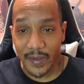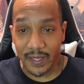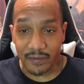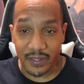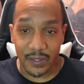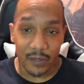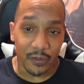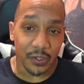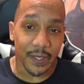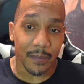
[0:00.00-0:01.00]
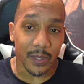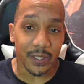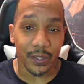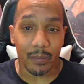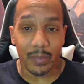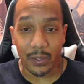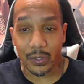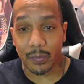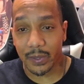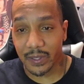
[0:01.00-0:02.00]
fan of silver championship
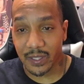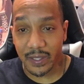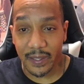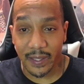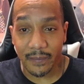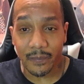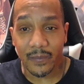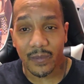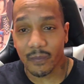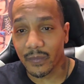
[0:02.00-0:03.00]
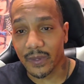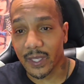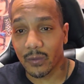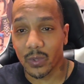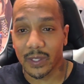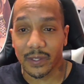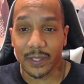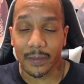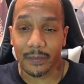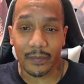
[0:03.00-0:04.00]
belts, but this thing, it
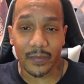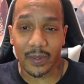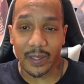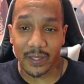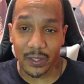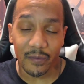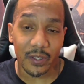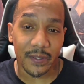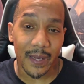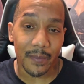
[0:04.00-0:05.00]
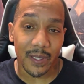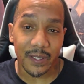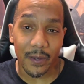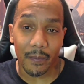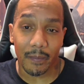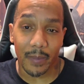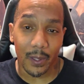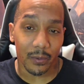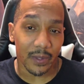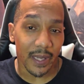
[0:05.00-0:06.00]
was a silver championship
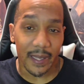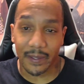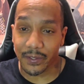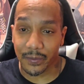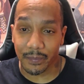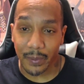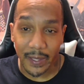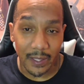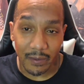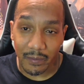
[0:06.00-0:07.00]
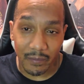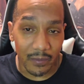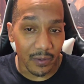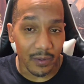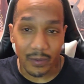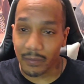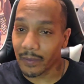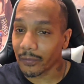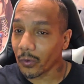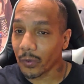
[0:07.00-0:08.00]
belt. It had some pink
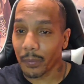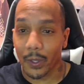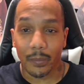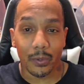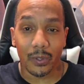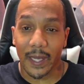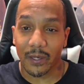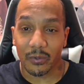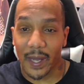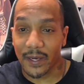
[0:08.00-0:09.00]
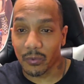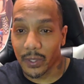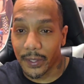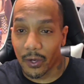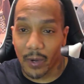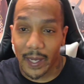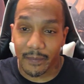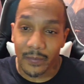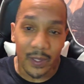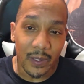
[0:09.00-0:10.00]
or purple. I don't really know.
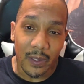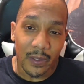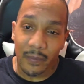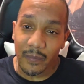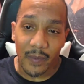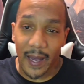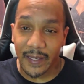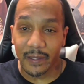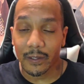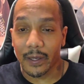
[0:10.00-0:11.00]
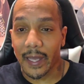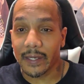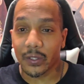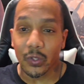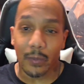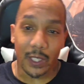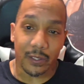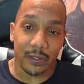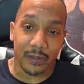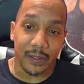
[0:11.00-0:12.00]
I didn't look at it too much
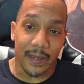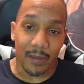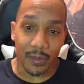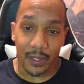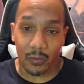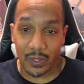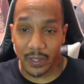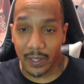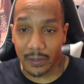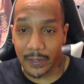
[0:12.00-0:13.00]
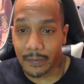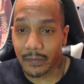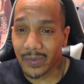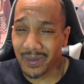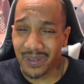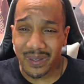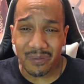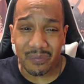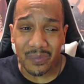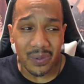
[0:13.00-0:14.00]
because the damn thing was ugly.
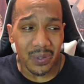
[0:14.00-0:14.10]
And